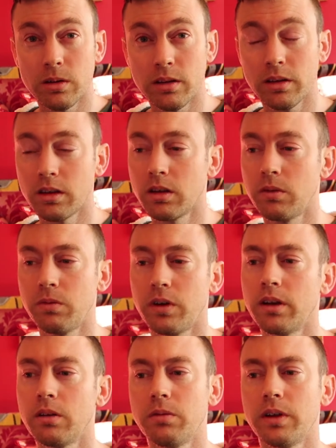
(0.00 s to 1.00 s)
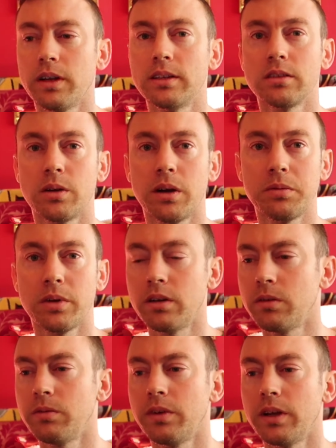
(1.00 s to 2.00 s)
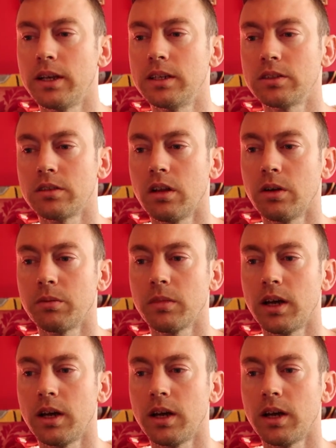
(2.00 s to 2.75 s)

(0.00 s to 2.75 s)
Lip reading: I think you'd find it fairly slow. I find it fairly slow.